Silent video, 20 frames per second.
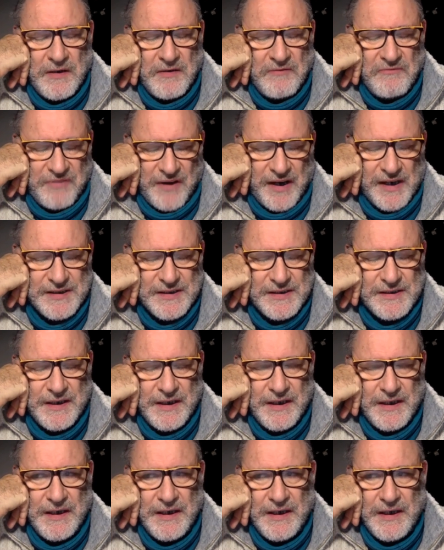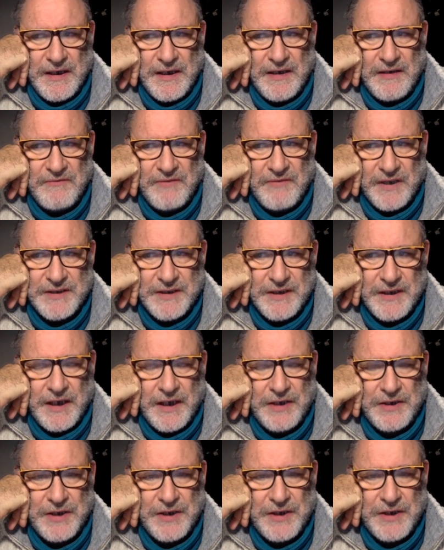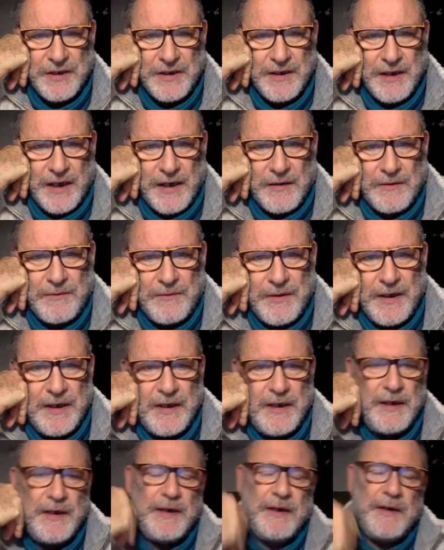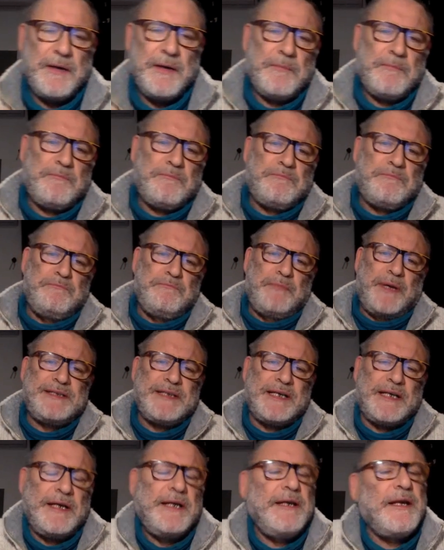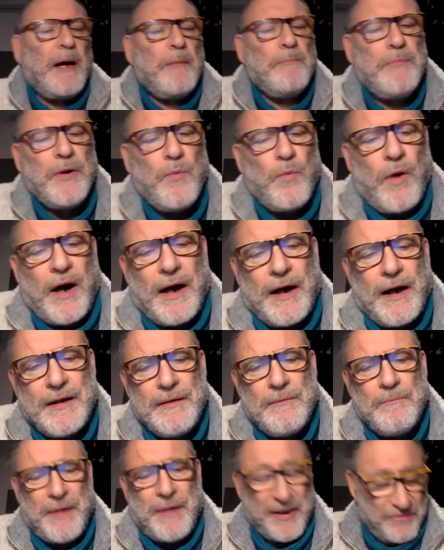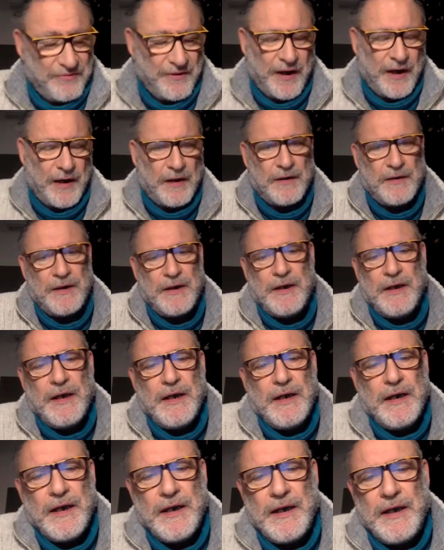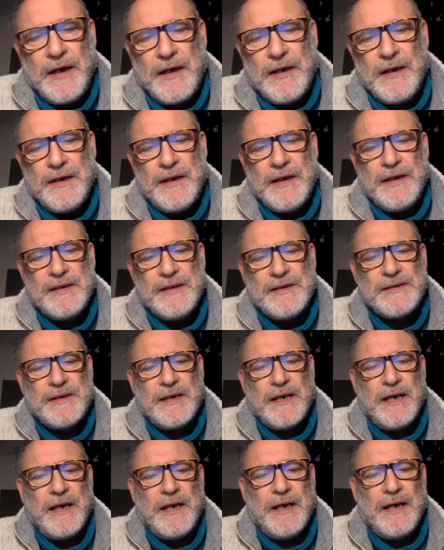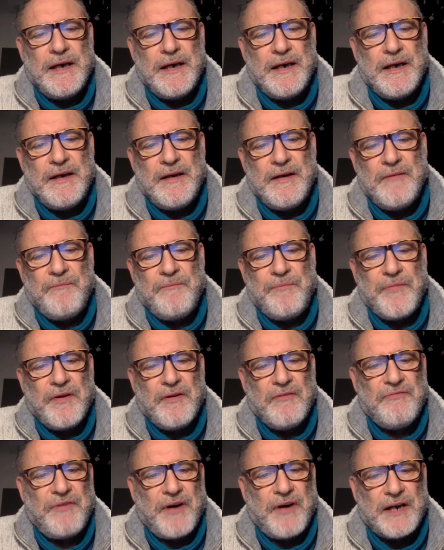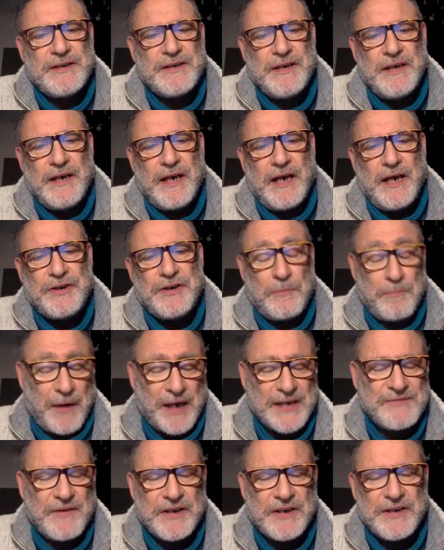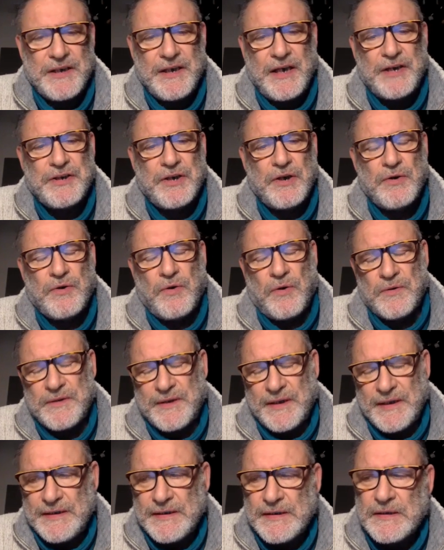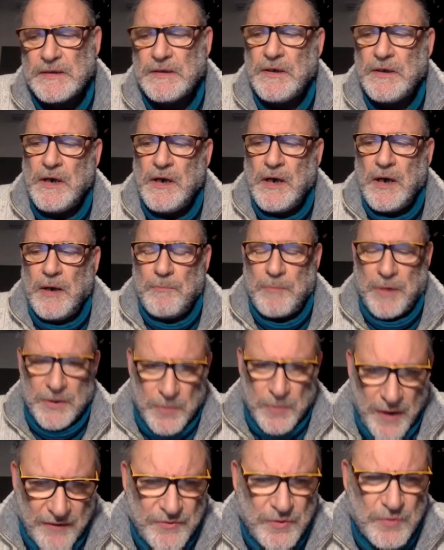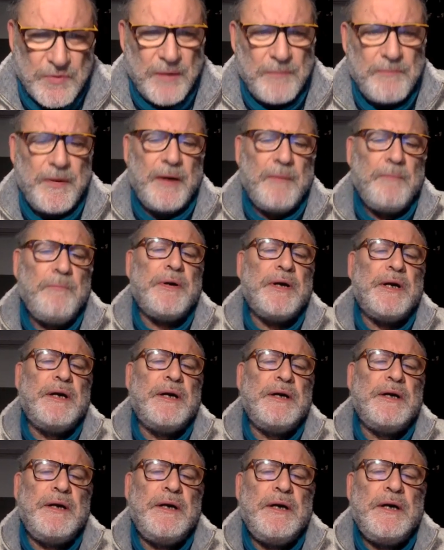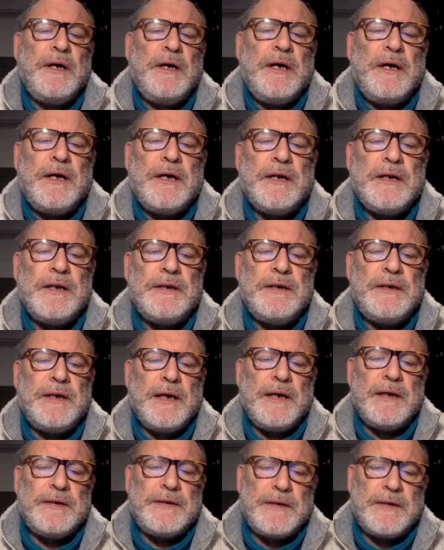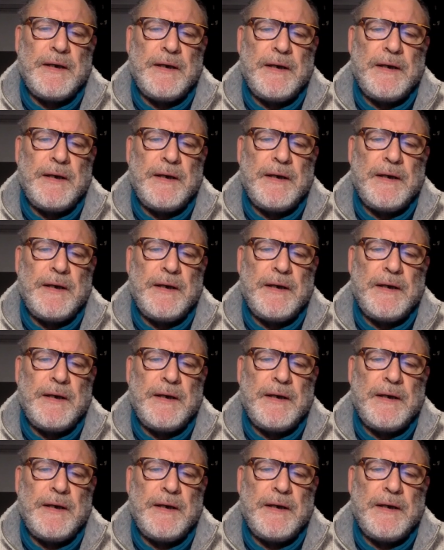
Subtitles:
vast vaccination. They are basically number one by far in this mass vaccination contest. But we have to remember that